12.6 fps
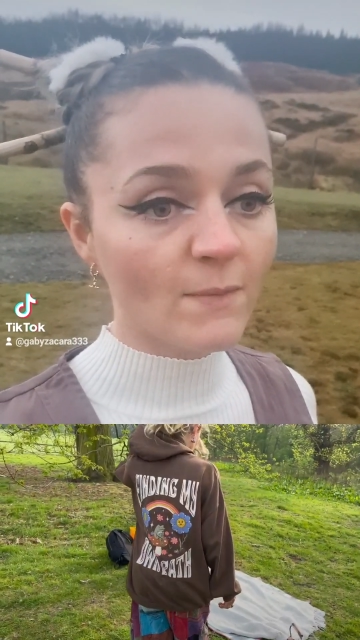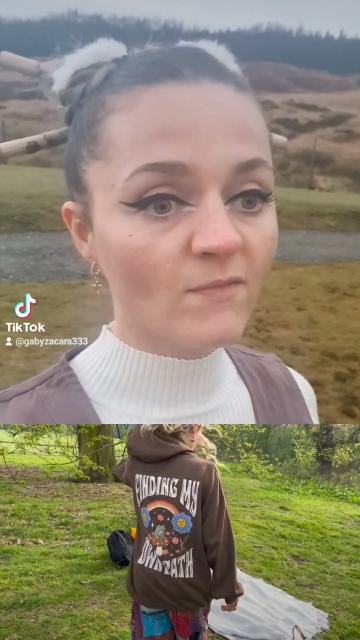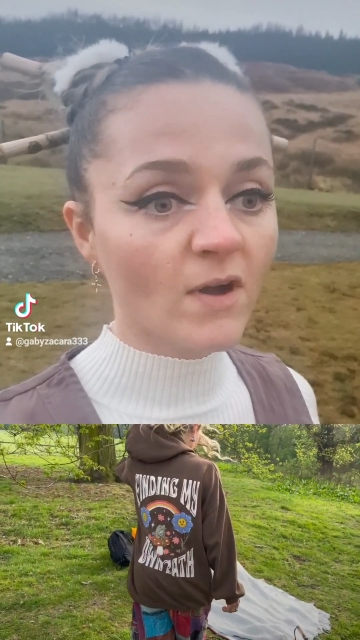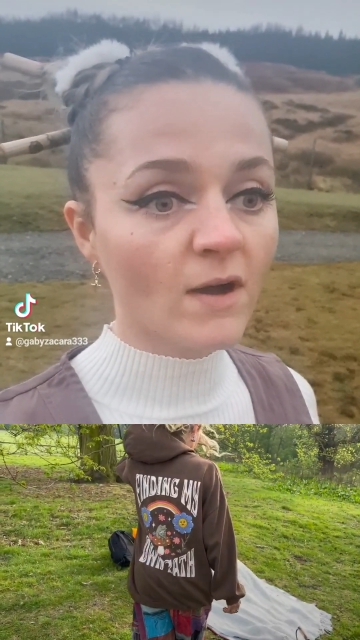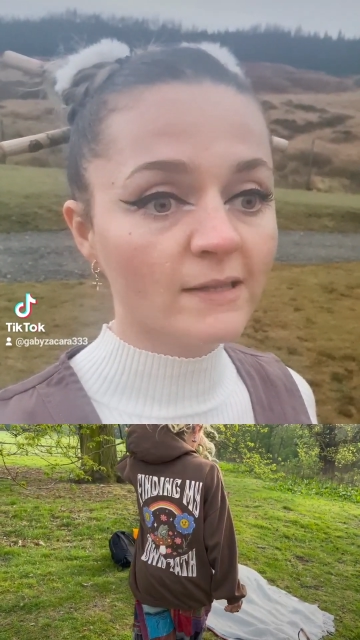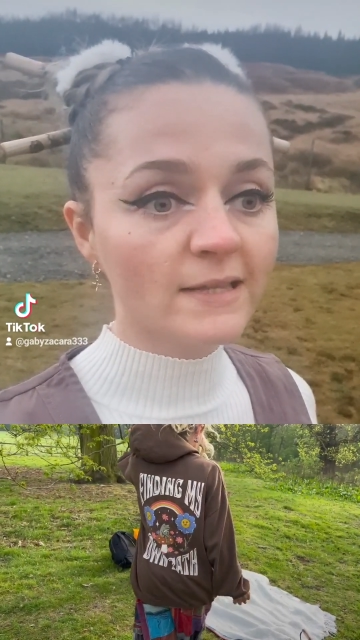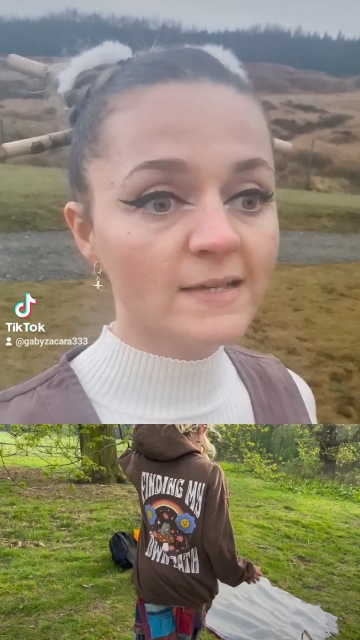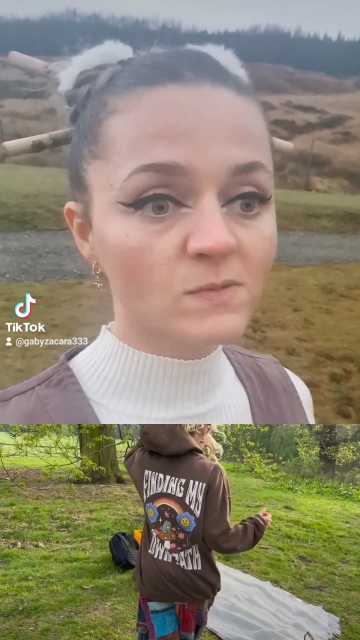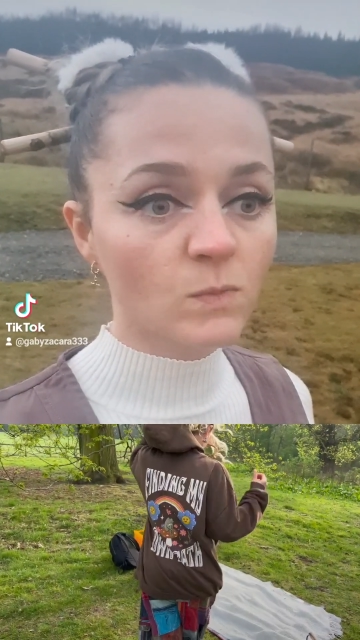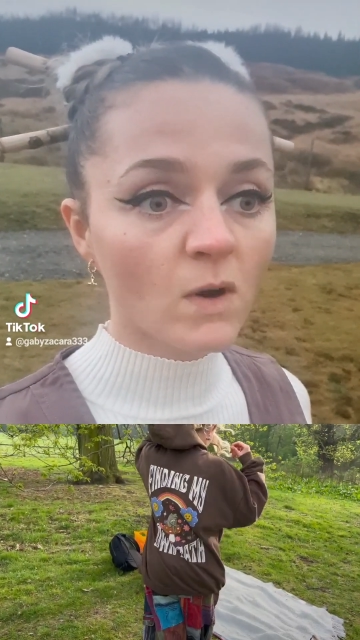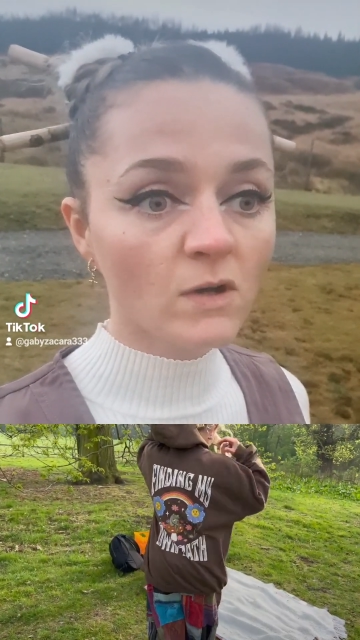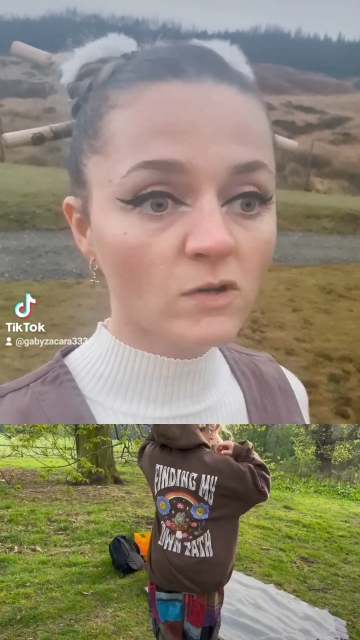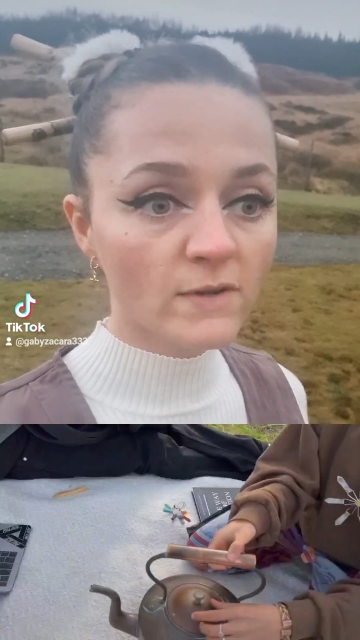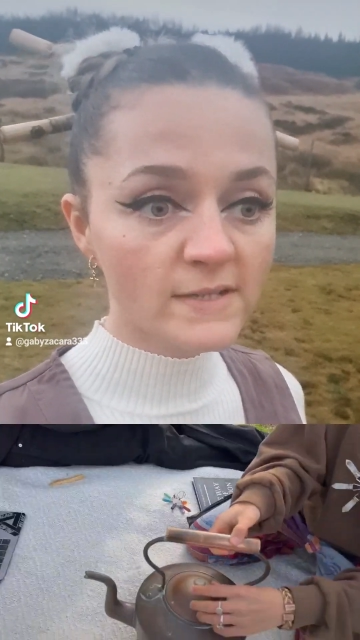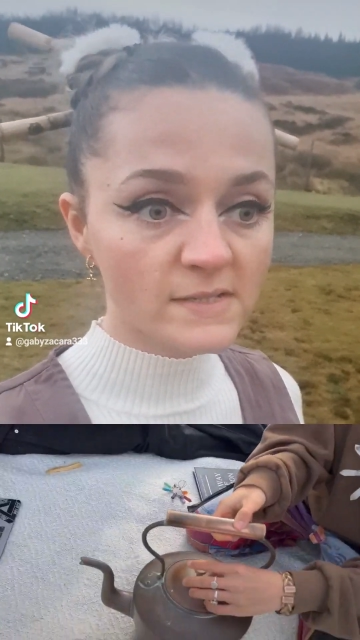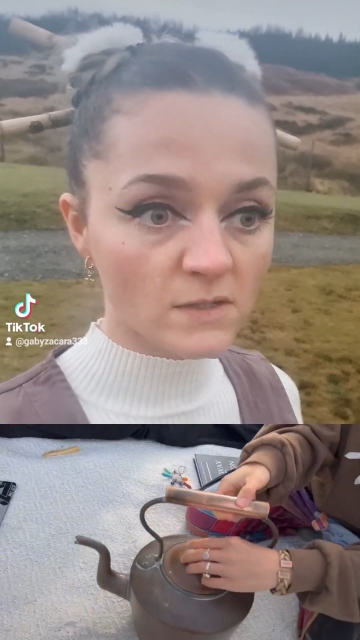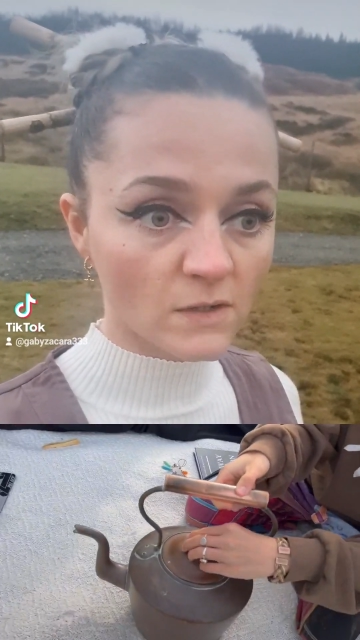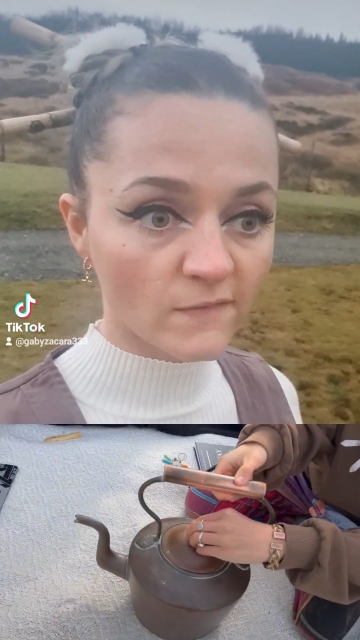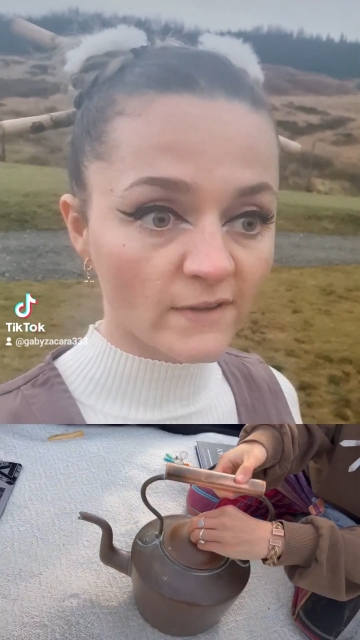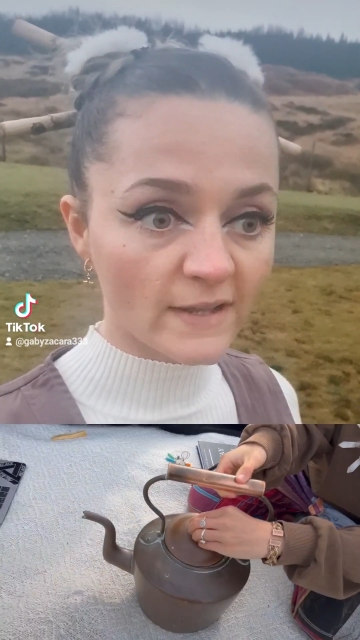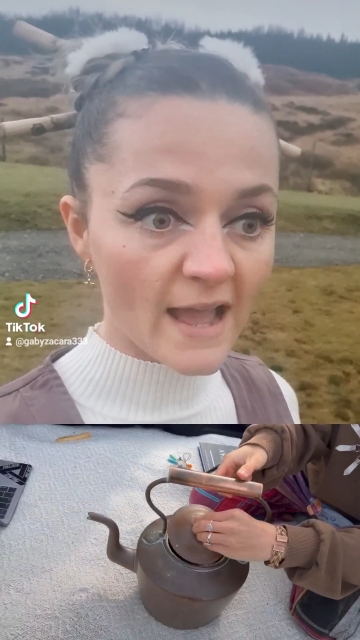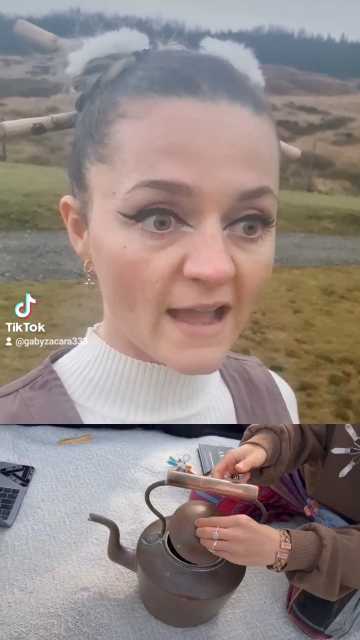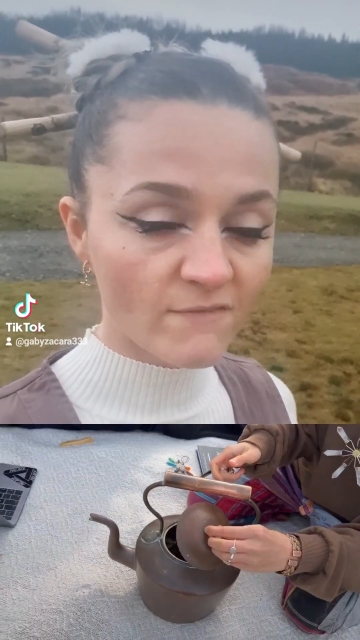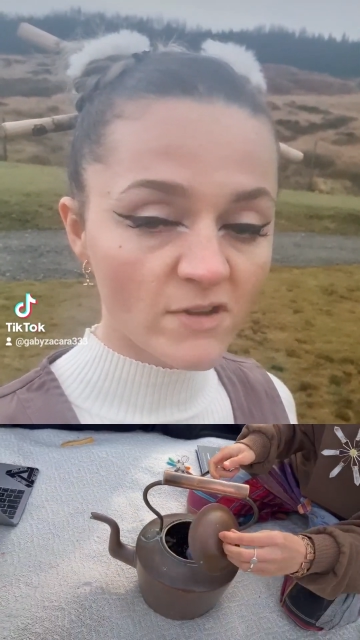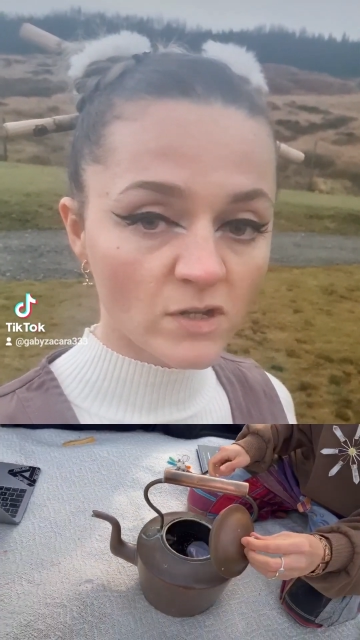We've got at least one crystal for
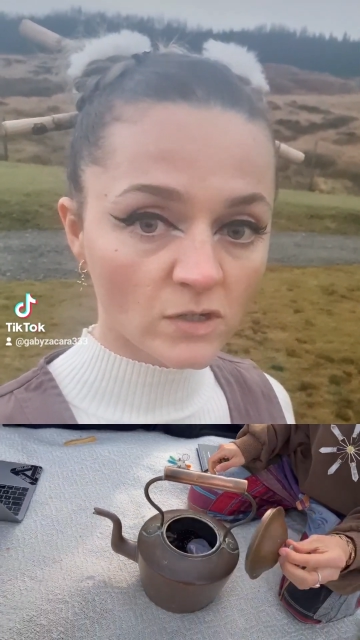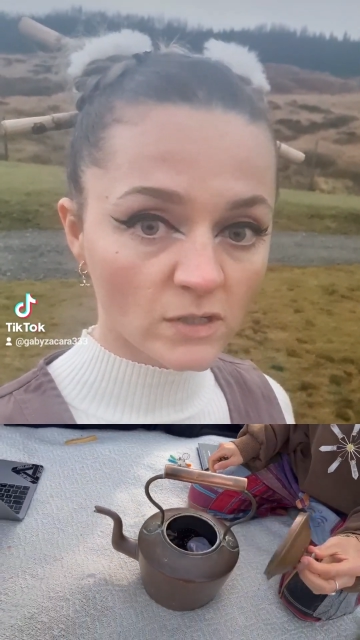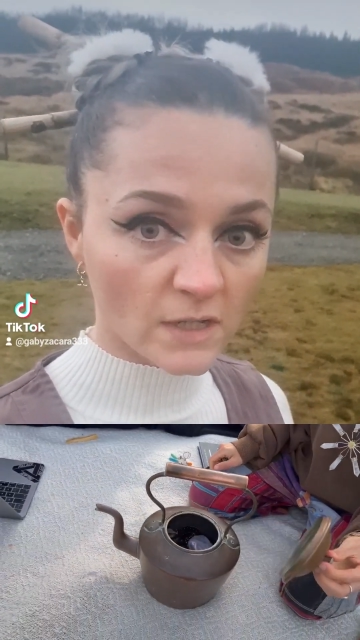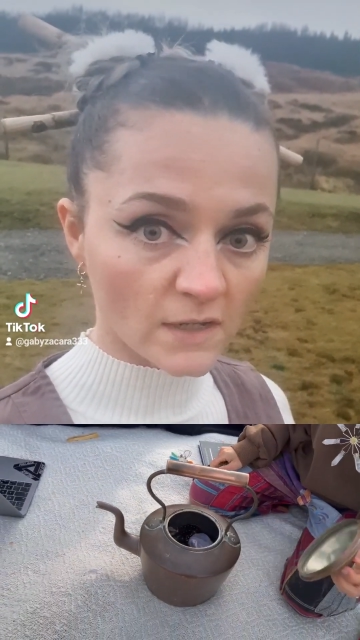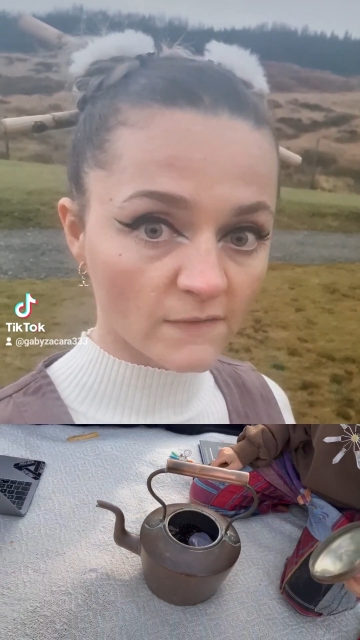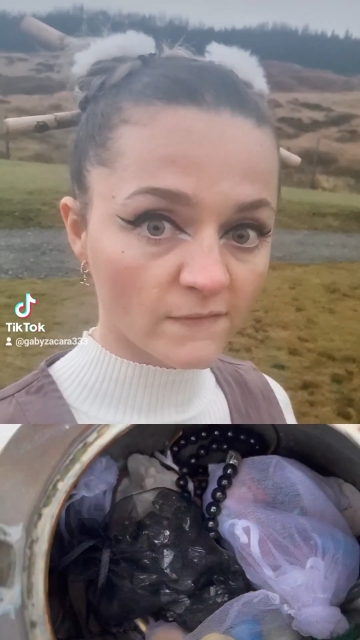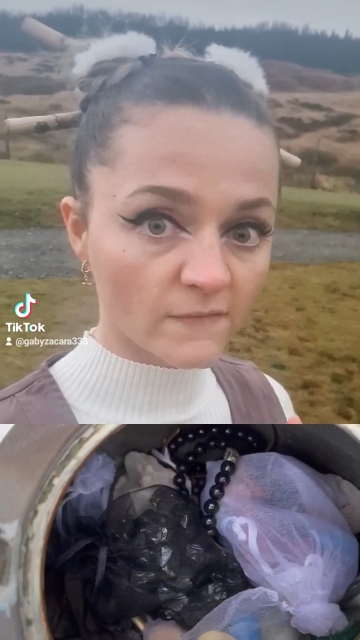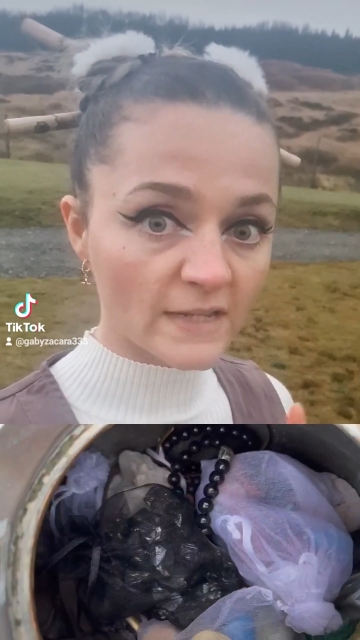every colour of